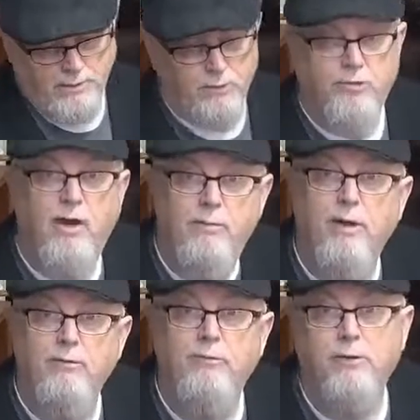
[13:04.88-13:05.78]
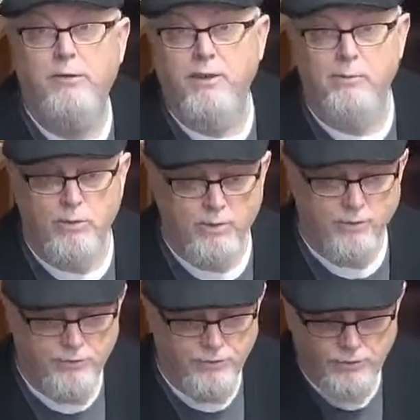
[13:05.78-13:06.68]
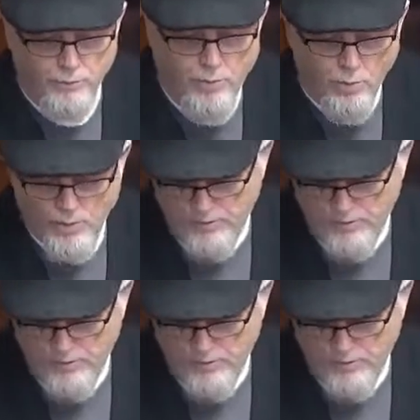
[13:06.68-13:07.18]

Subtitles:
tripod for a camera. It's a support